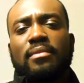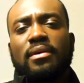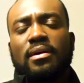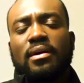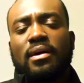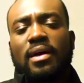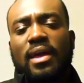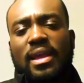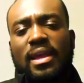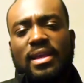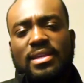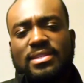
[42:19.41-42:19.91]

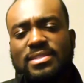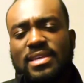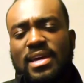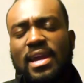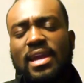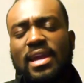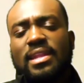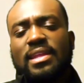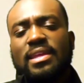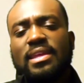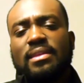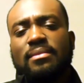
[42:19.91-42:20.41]

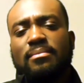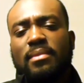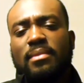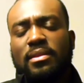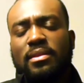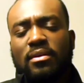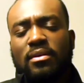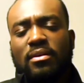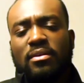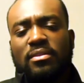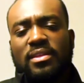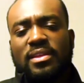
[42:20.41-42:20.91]
anxiety and
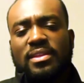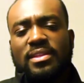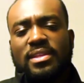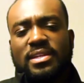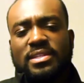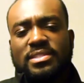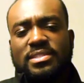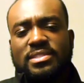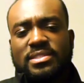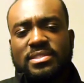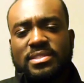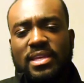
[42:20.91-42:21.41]
mental health
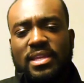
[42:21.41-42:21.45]
conditions,